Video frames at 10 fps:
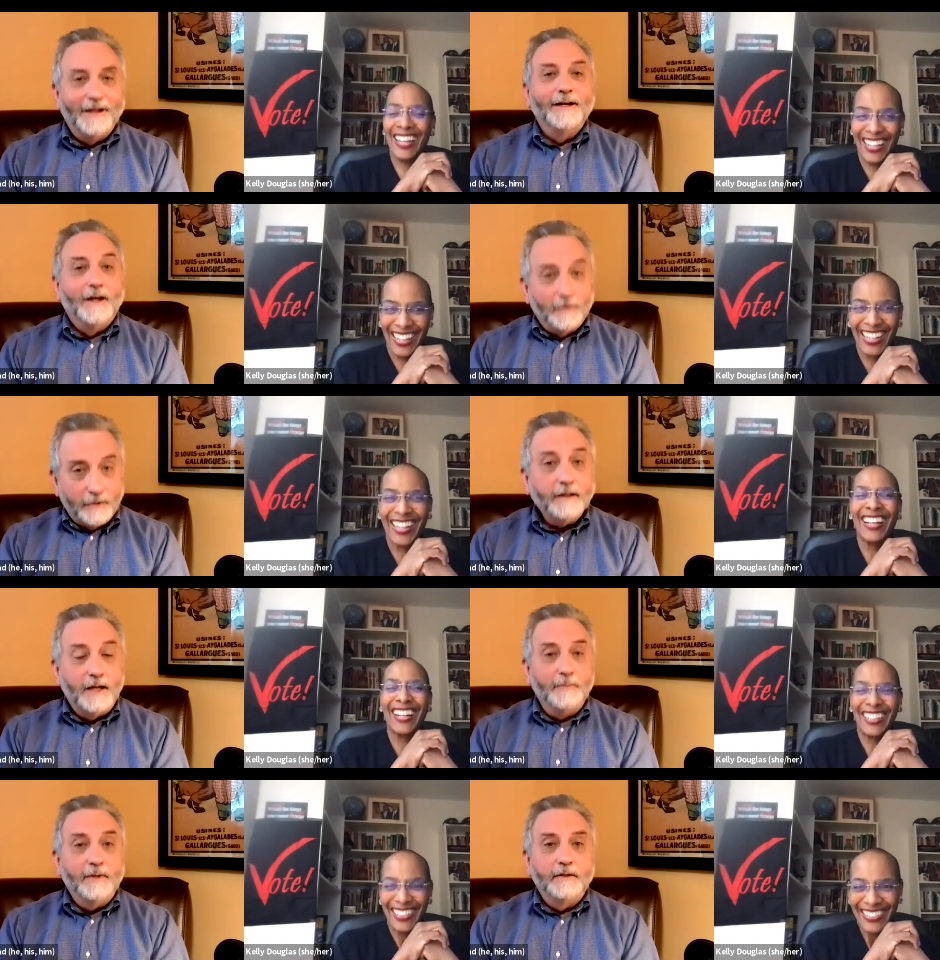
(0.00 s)
Speaker 1: uh,
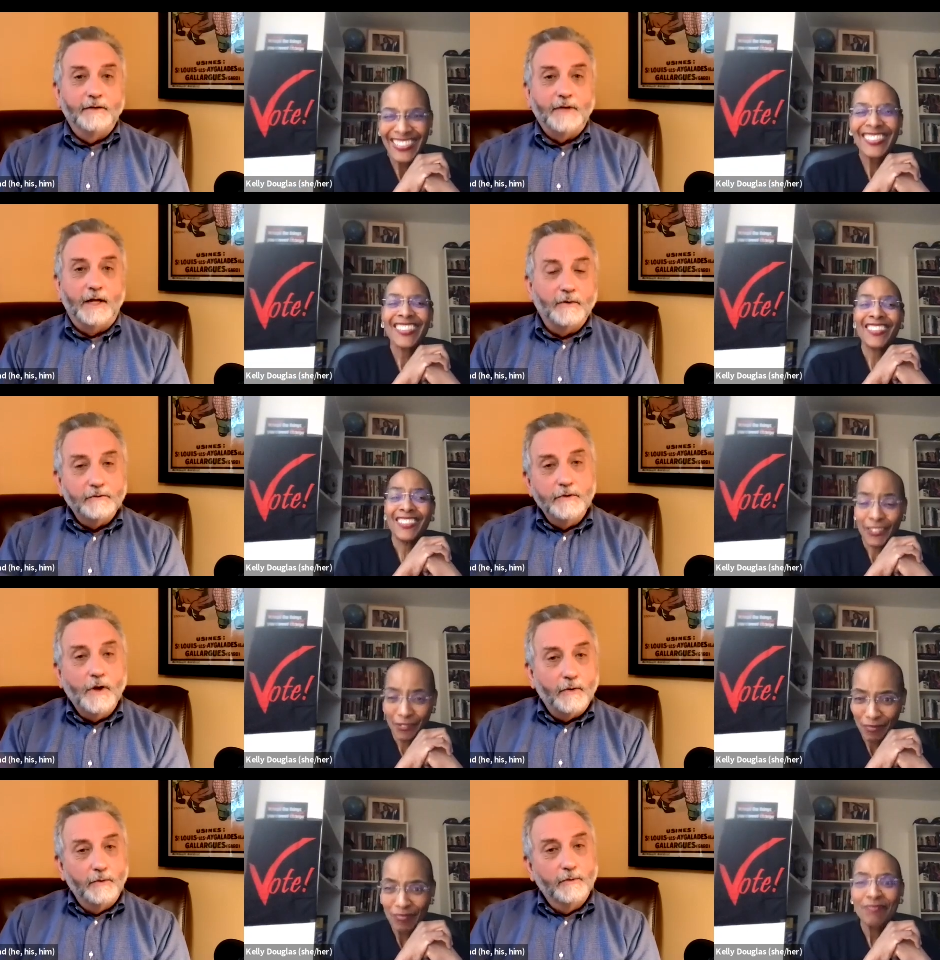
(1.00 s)
right? I mean, because I don't
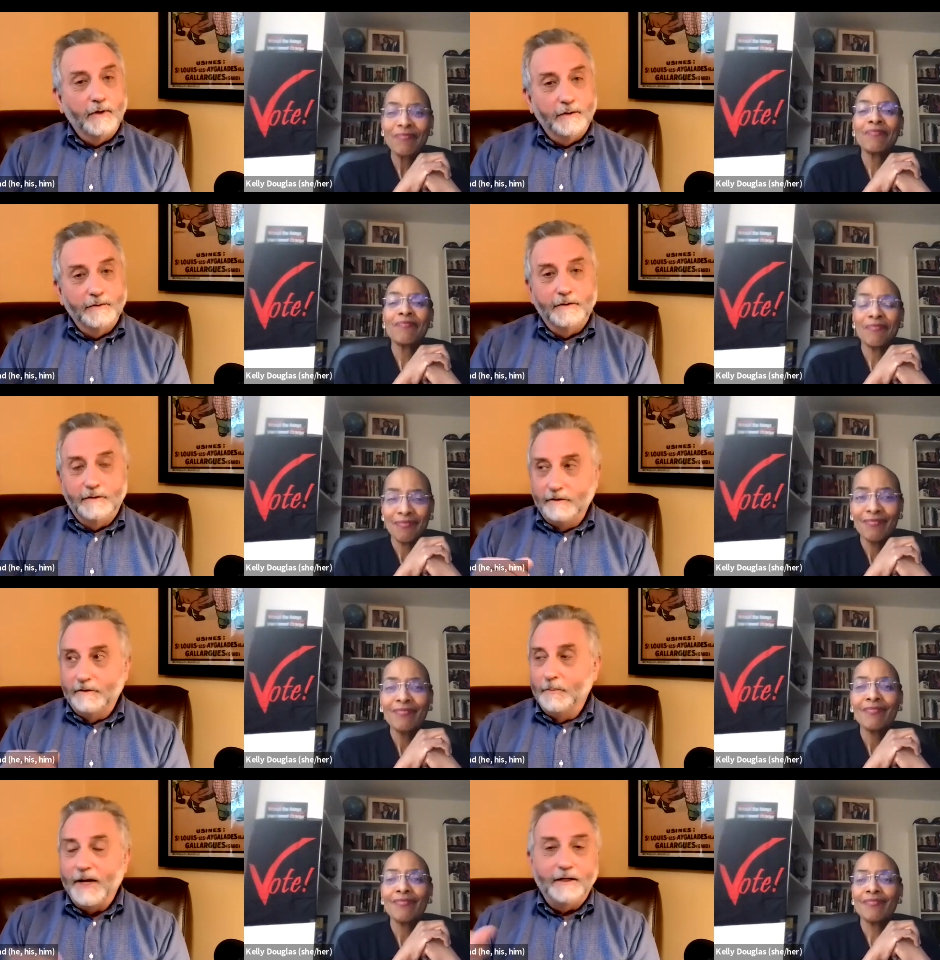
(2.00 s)
know, uh,
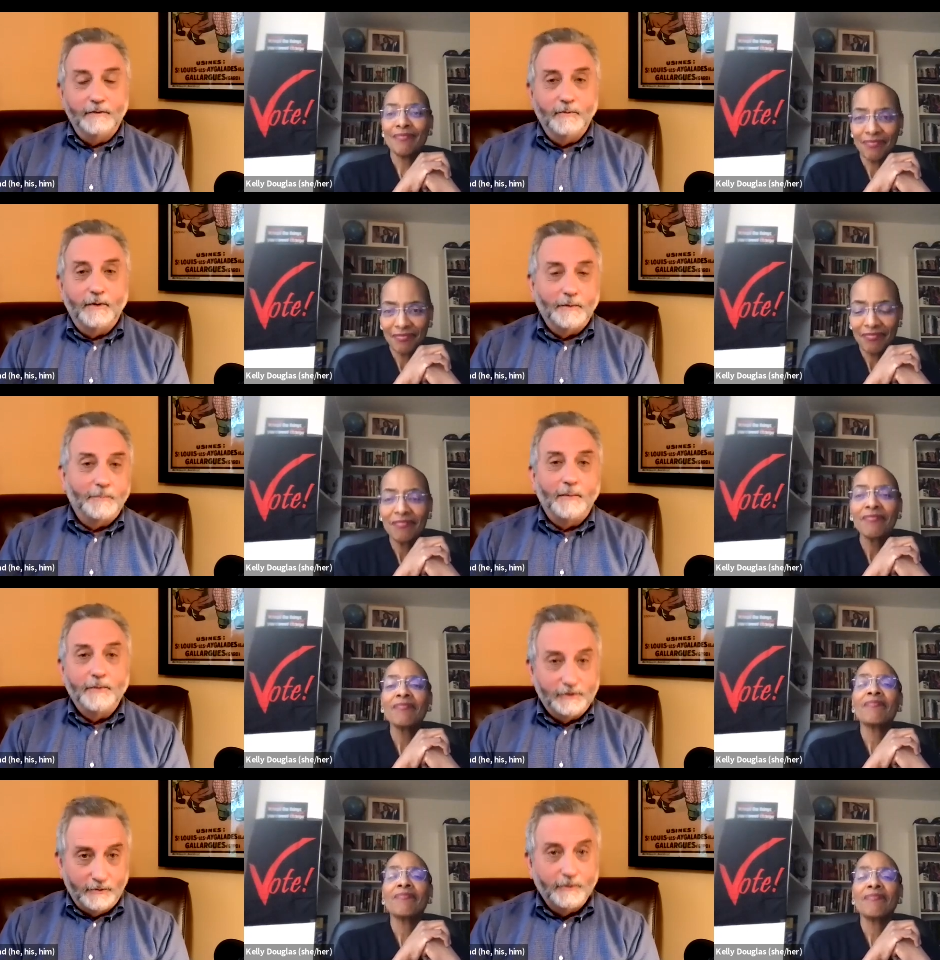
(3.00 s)
depending on what the
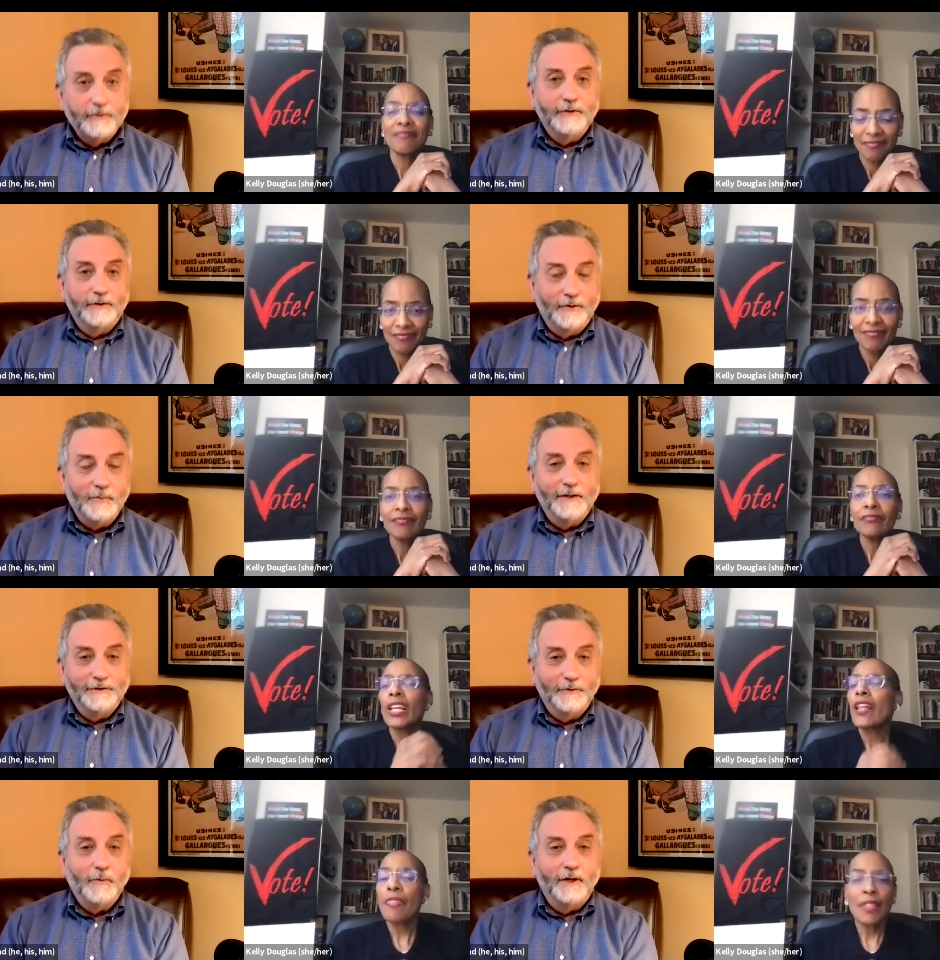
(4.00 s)
public school system
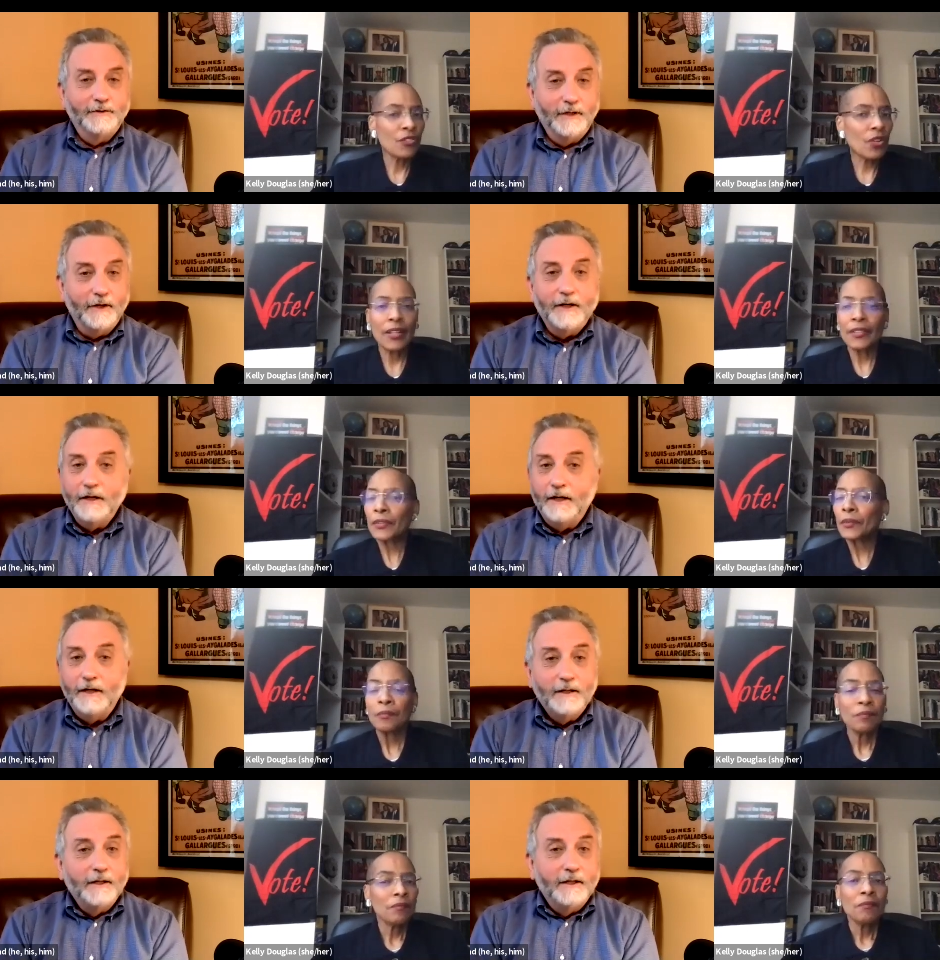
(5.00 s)
is in one's area,
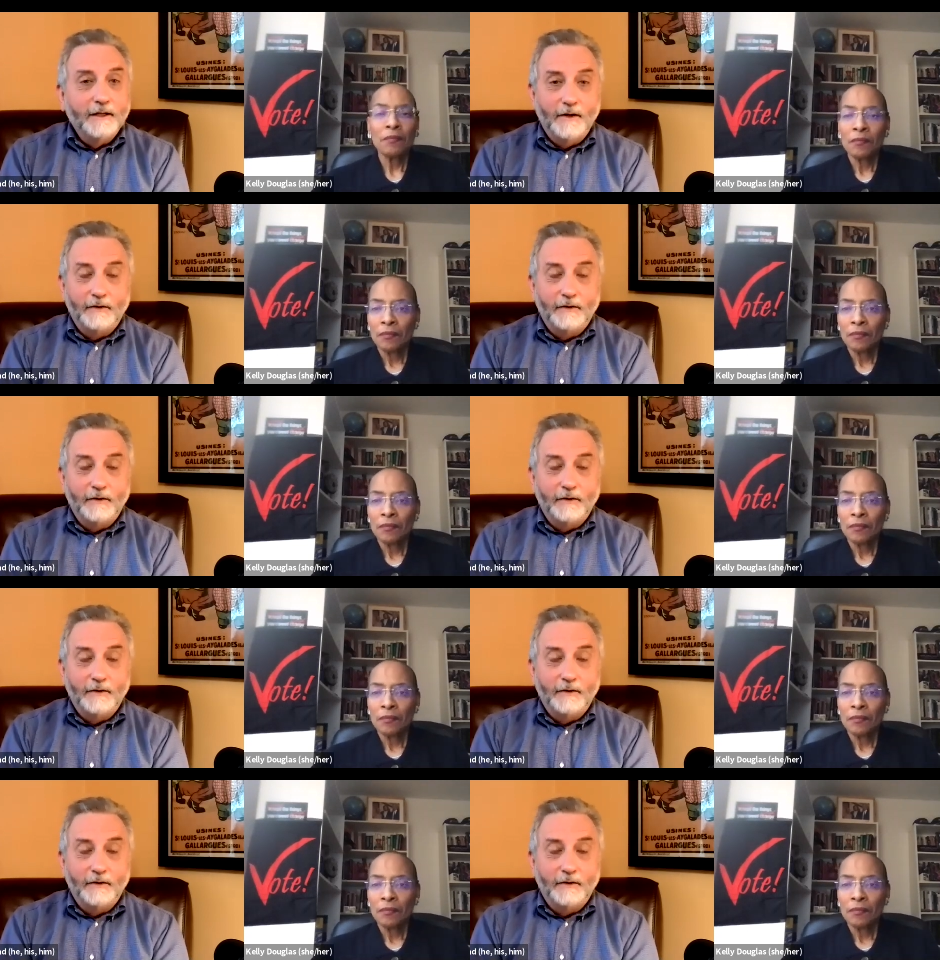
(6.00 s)
you